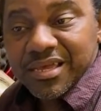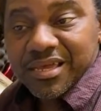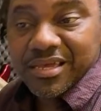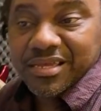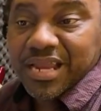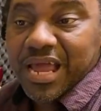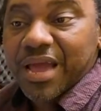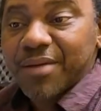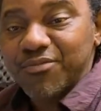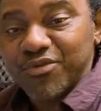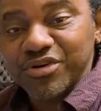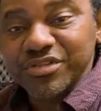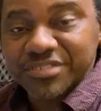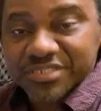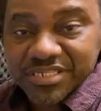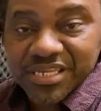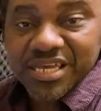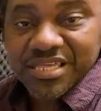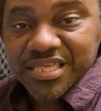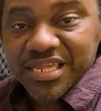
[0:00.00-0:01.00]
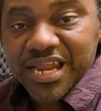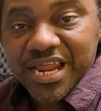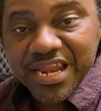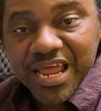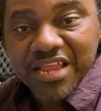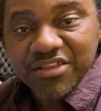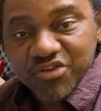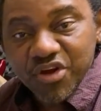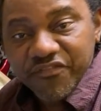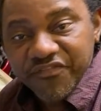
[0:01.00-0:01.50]
In the am one station and
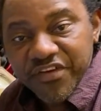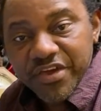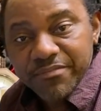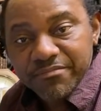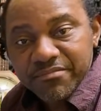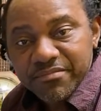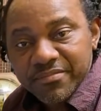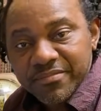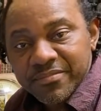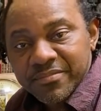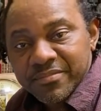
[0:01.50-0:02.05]
handcuff him.